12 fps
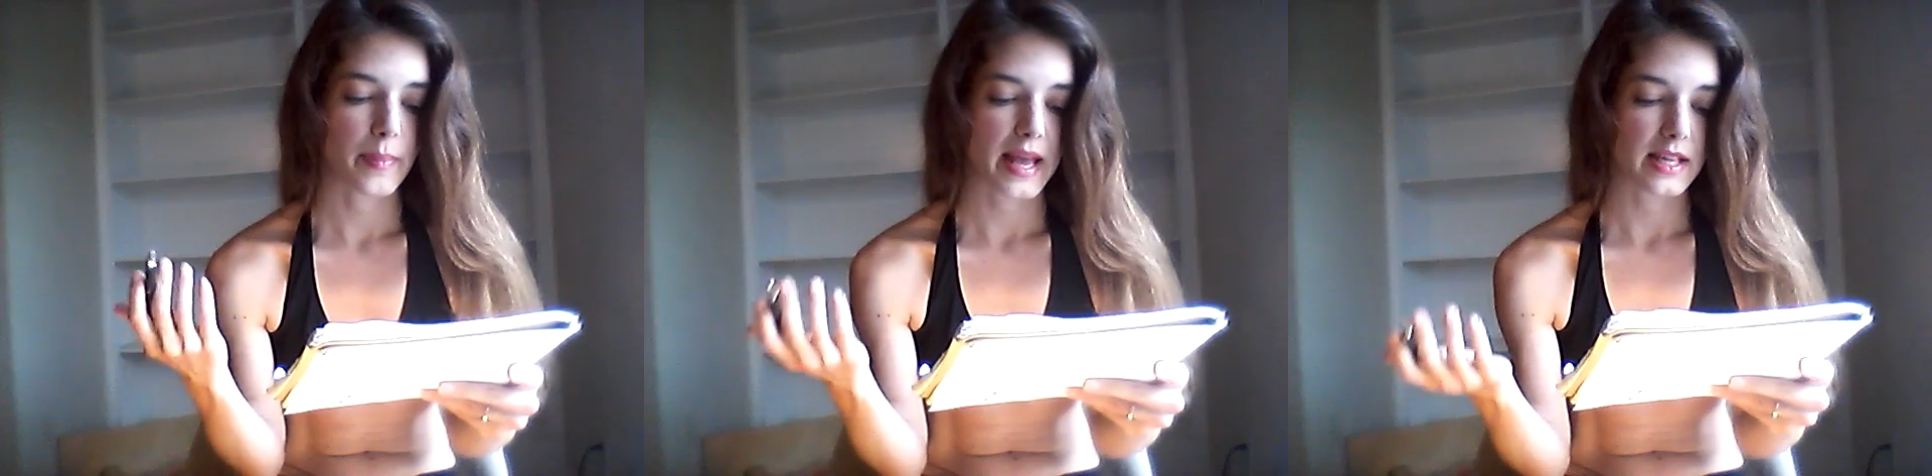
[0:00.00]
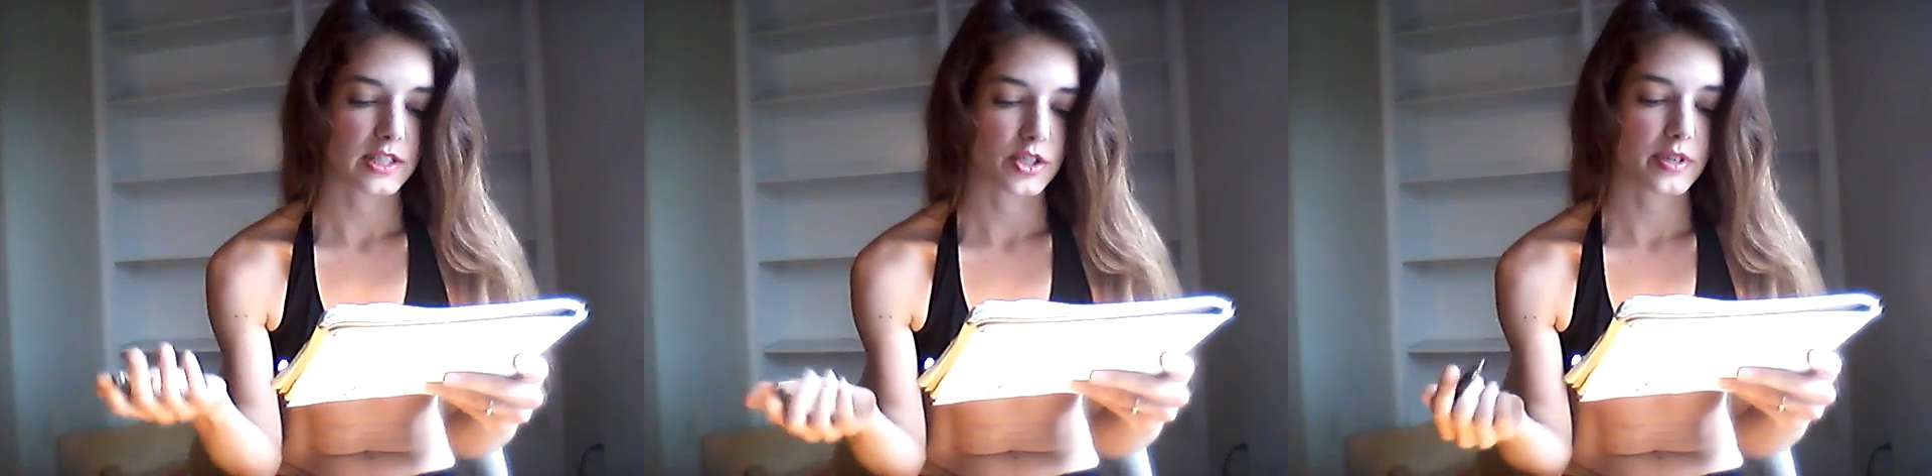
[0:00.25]

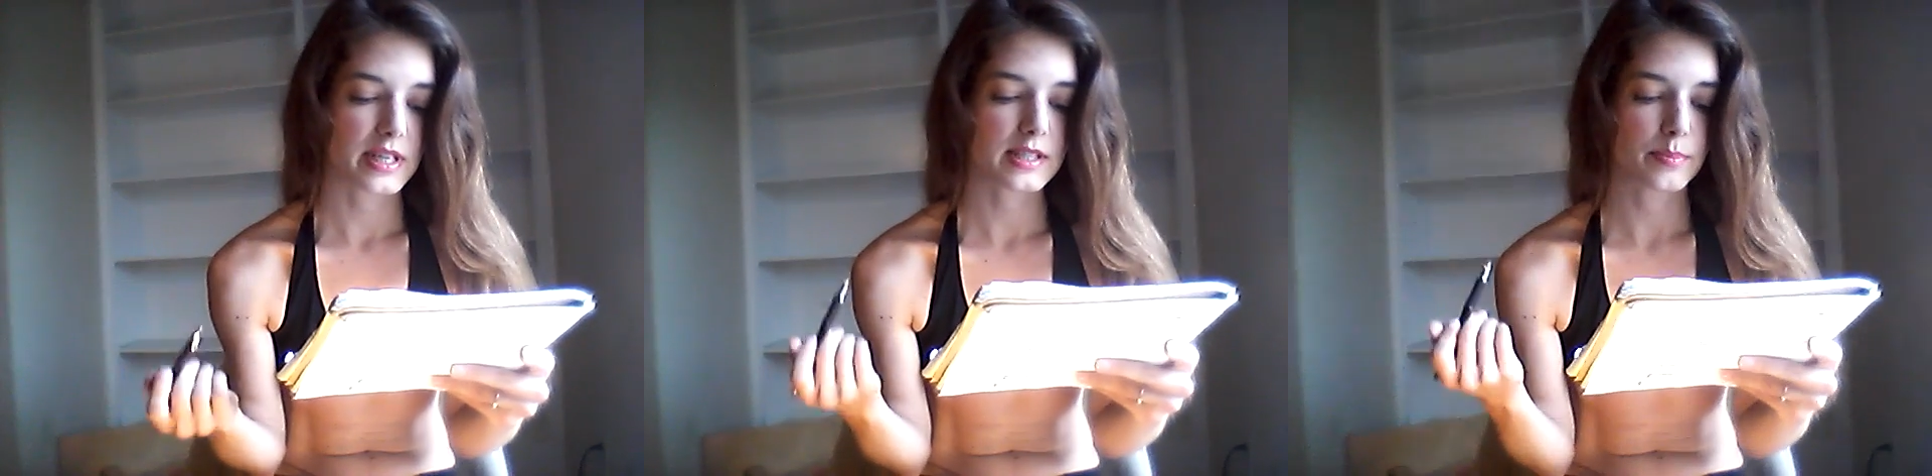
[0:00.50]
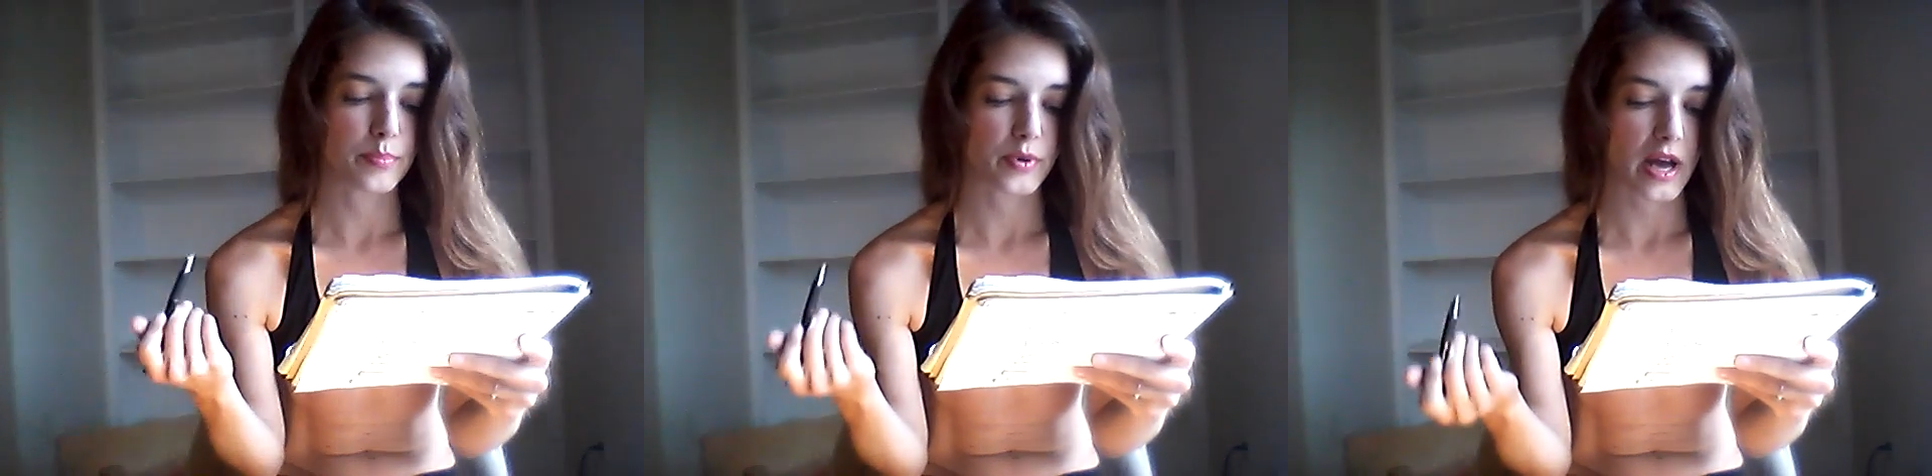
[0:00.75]

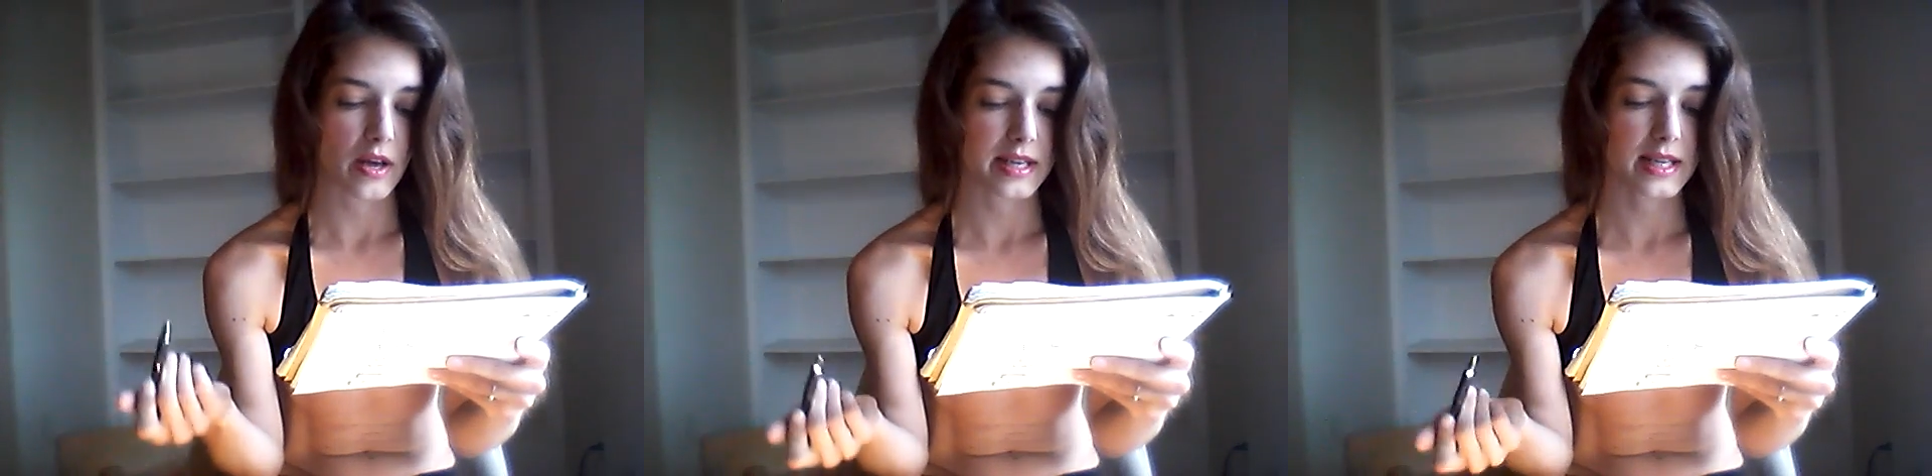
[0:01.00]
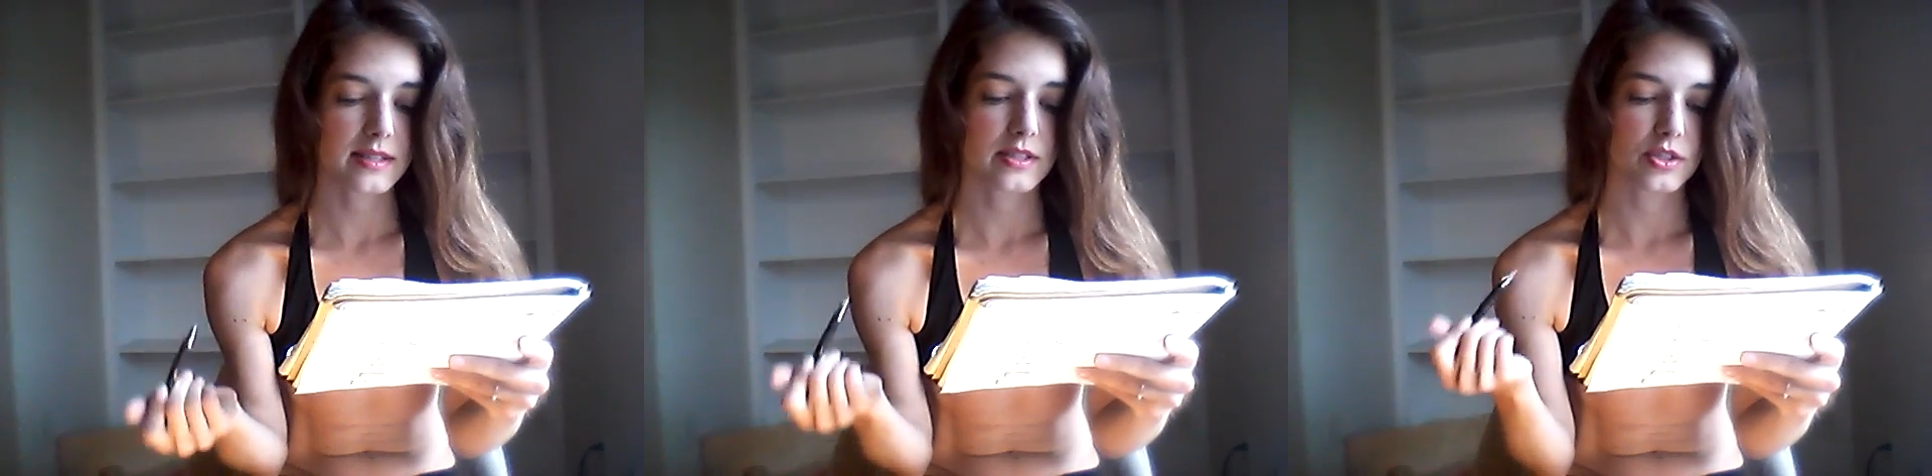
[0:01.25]
Pastries,
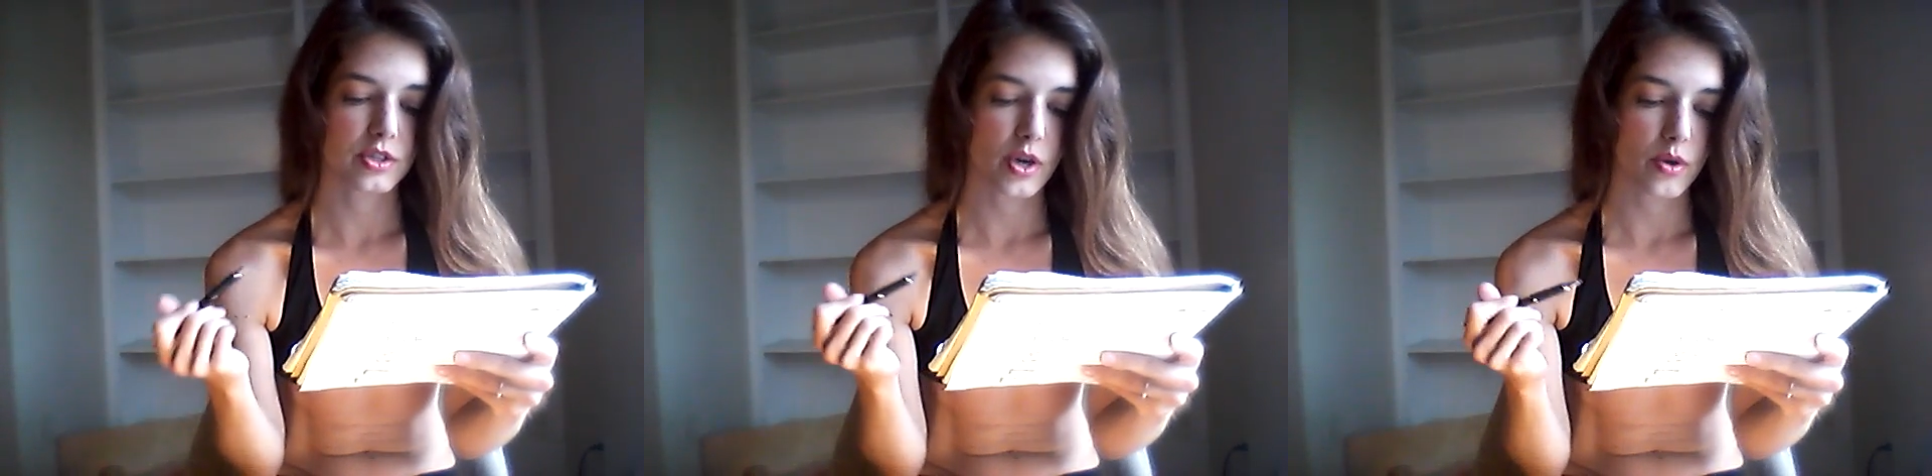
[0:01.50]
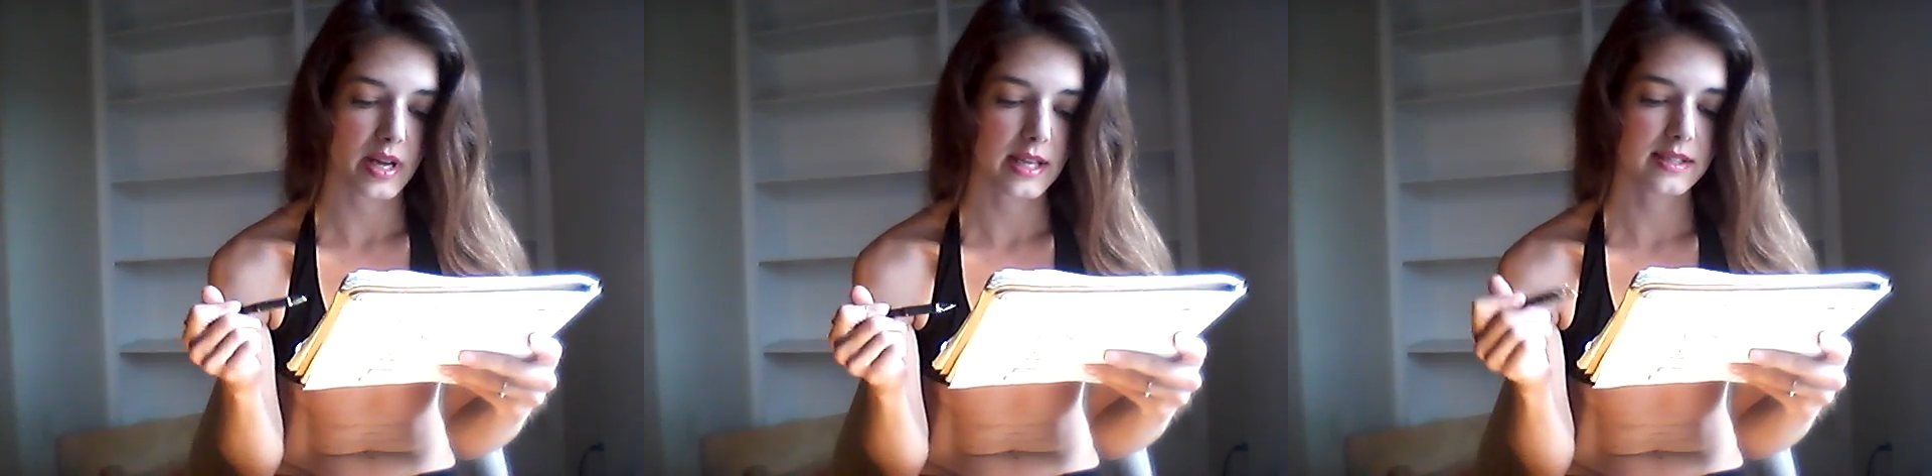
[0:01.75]
brownies,
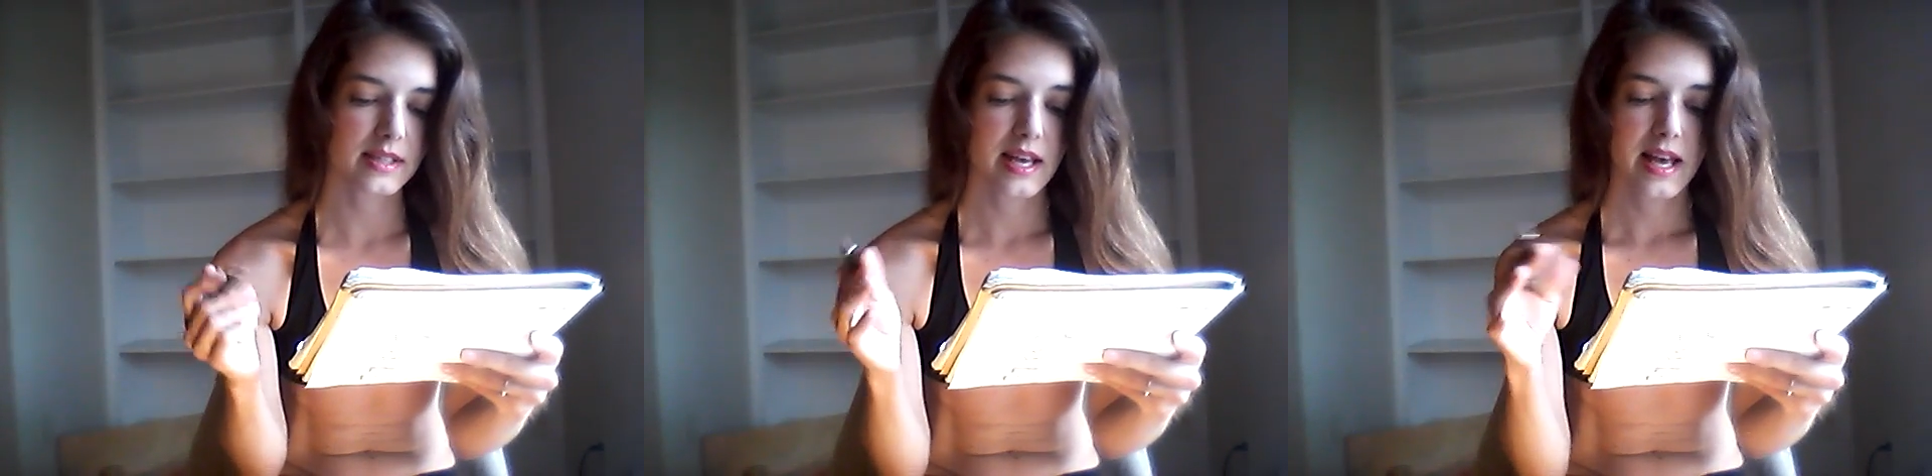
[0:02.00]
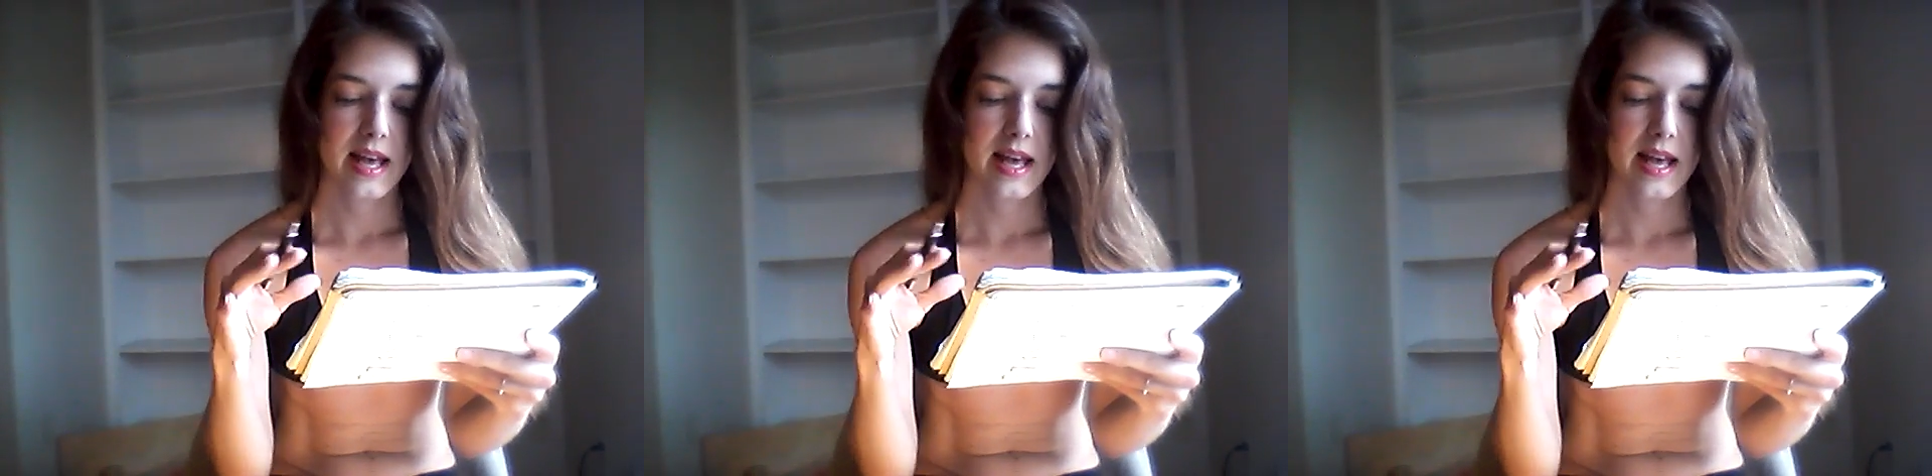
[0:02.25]
donuts,